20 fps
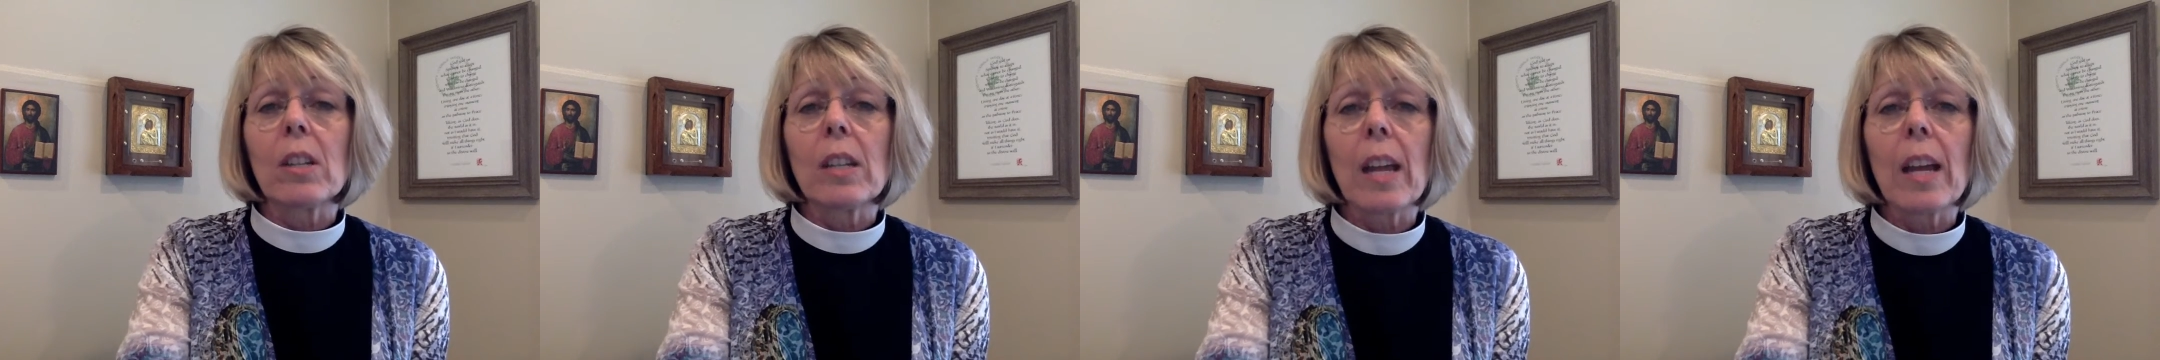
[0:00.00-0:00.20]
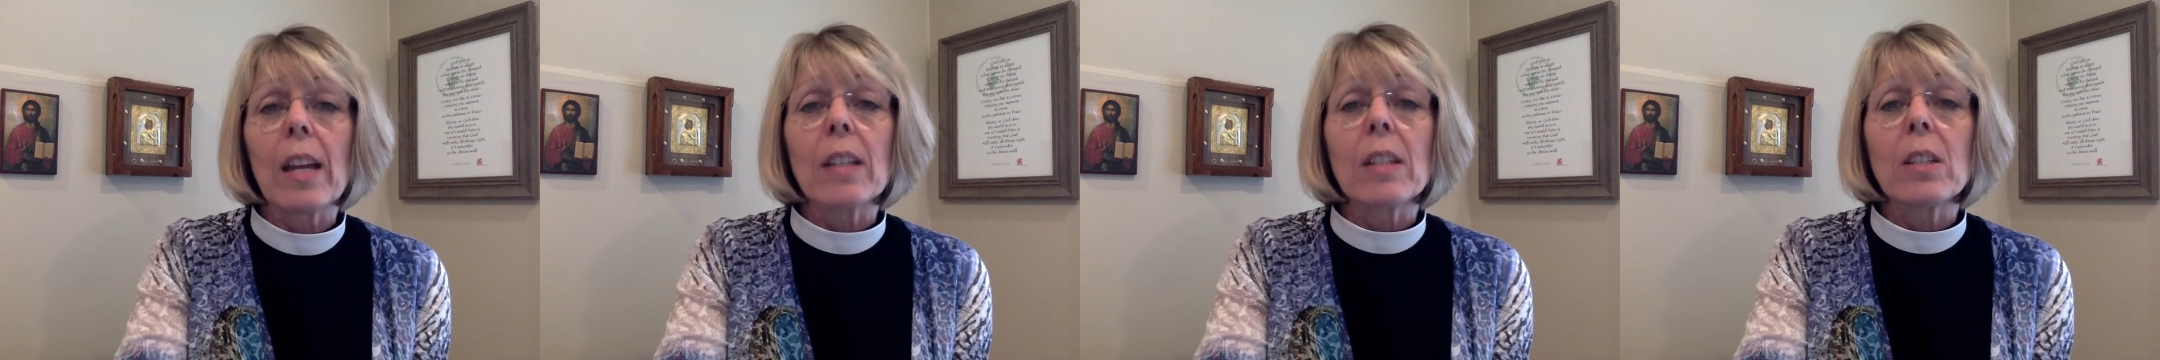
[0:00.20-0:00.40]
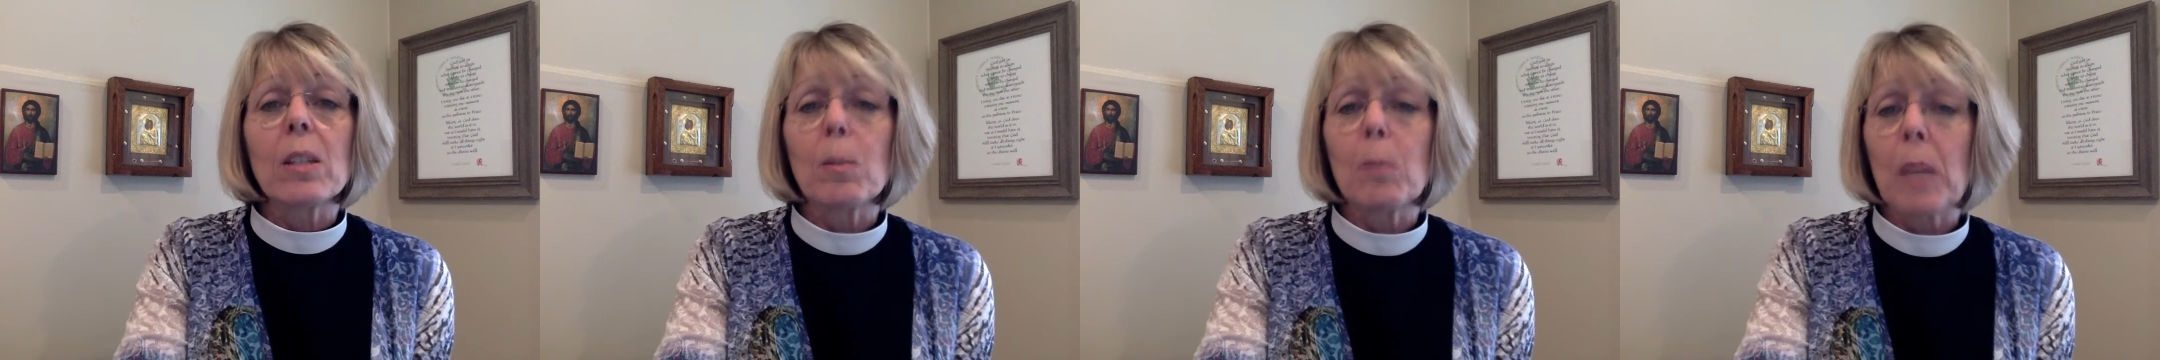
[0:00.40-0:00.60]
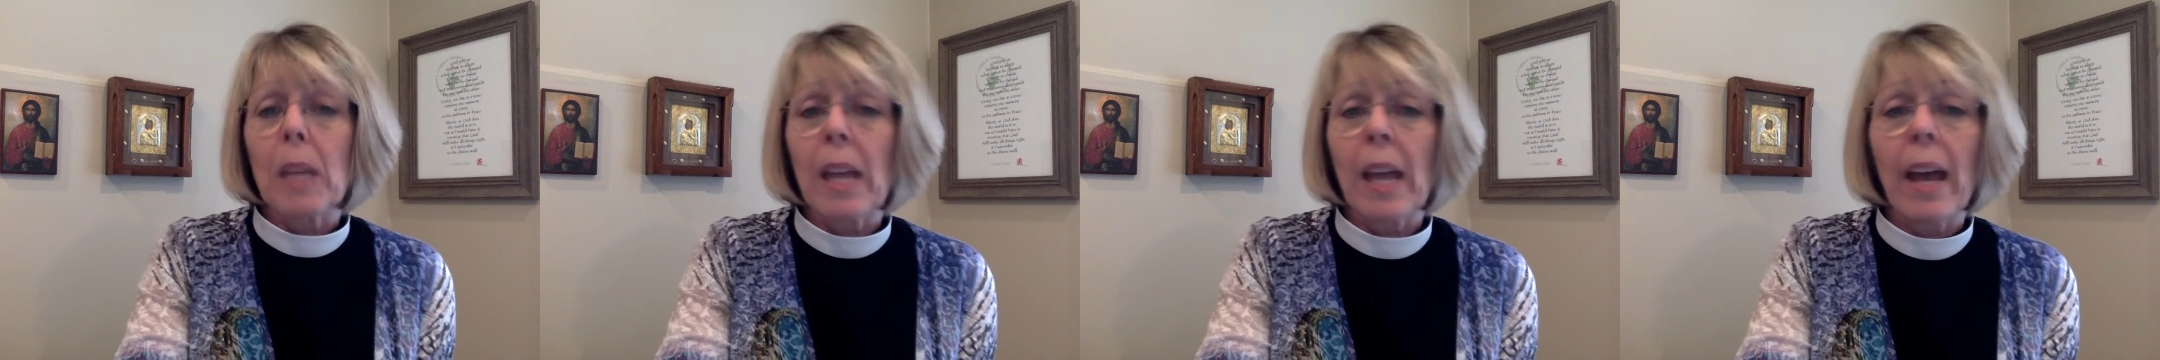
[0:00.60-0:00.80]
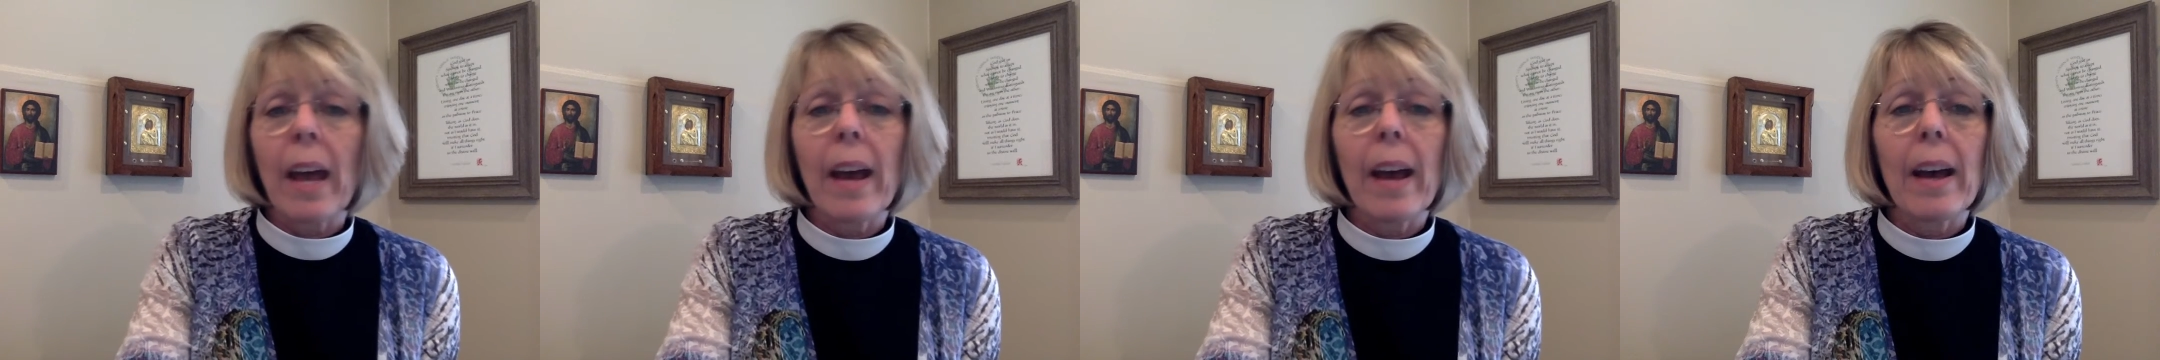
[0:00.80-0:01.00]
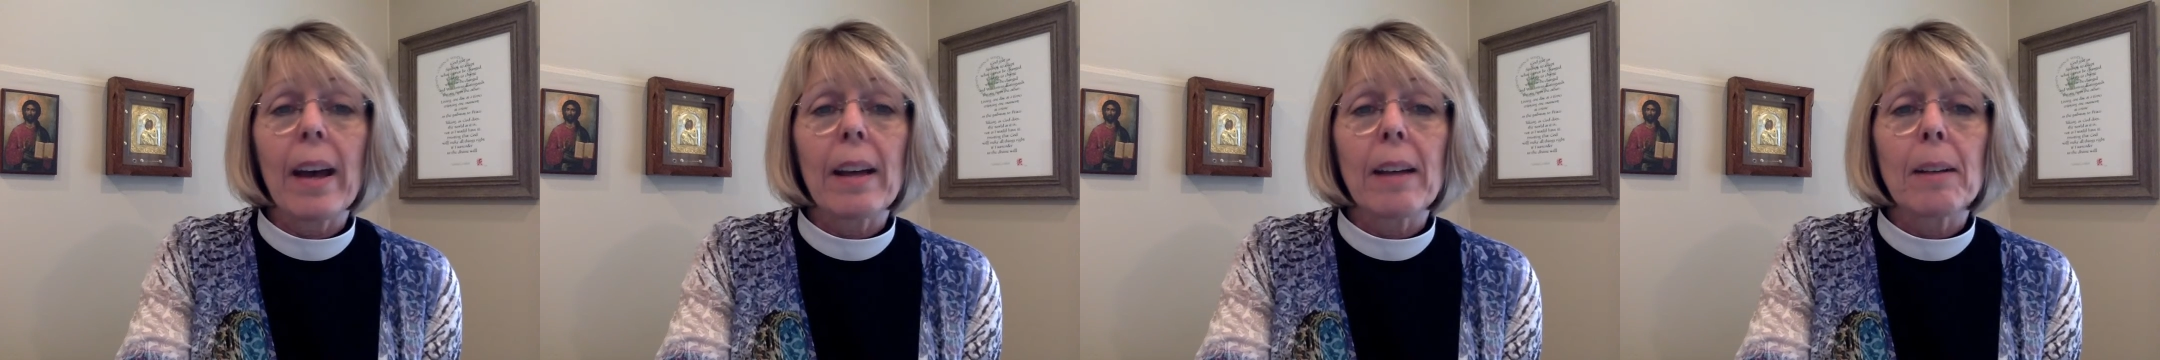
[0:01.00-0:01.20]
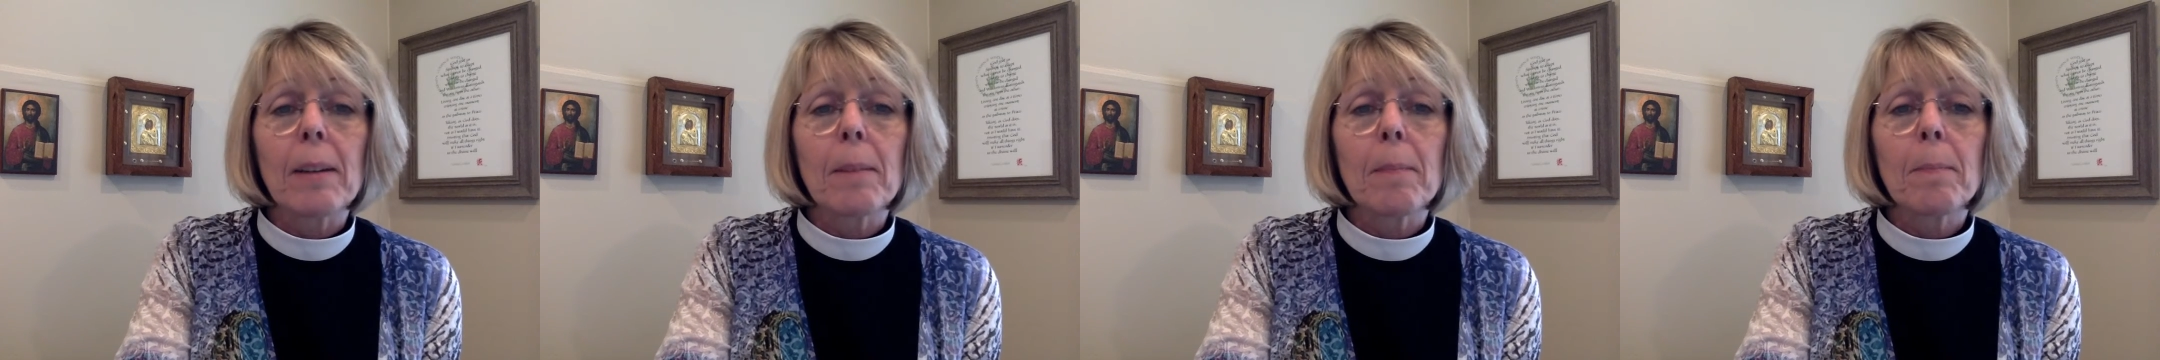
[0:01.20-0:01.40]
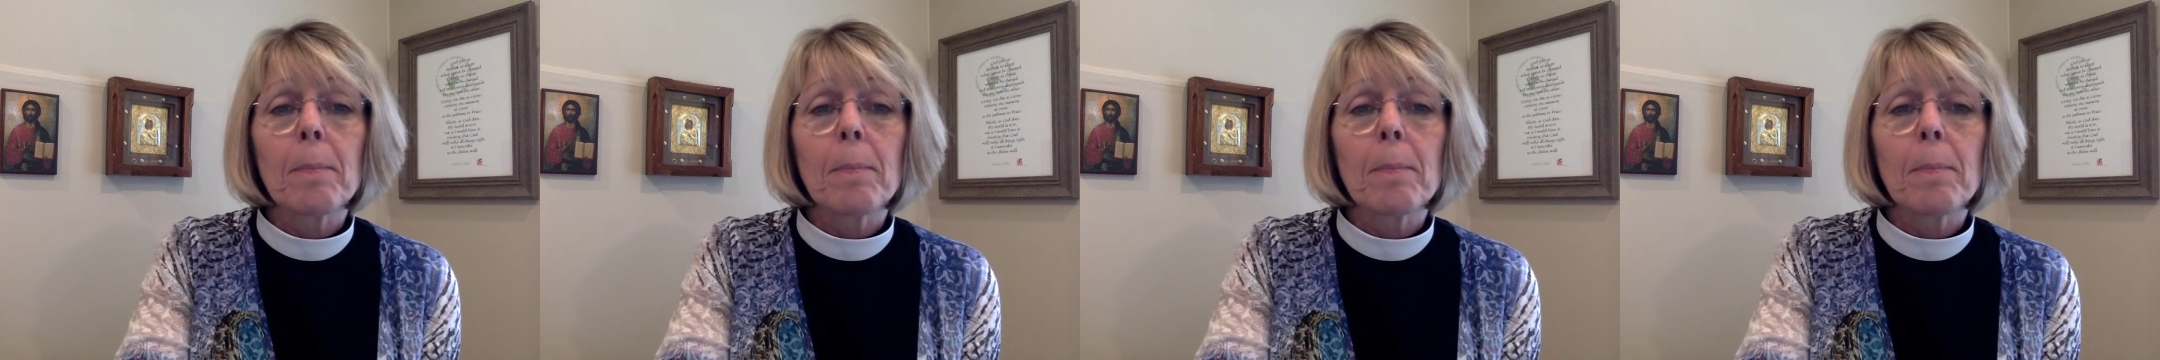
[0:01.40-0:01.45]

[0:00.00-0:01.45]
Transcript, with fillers: yet to be had.